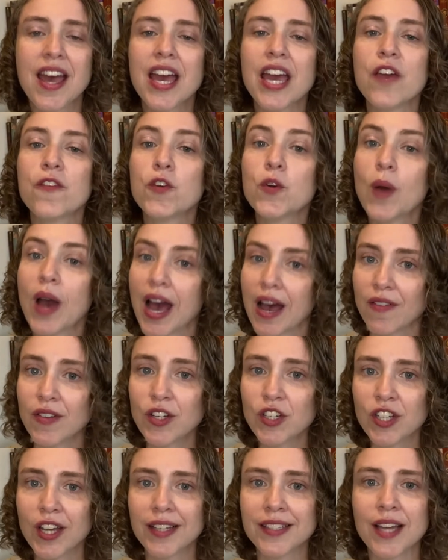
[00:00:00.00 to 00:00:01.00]
If you
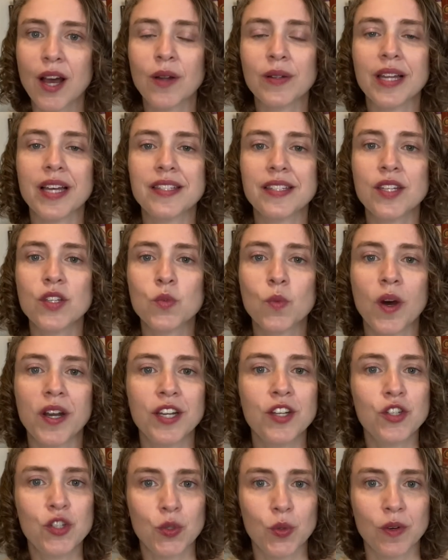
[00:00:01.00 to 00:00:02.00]
haven't checked out Lessons 1
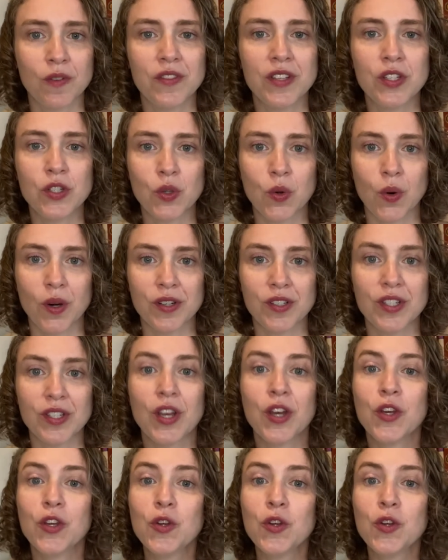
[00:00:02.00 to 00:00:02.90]
and 2 of this course,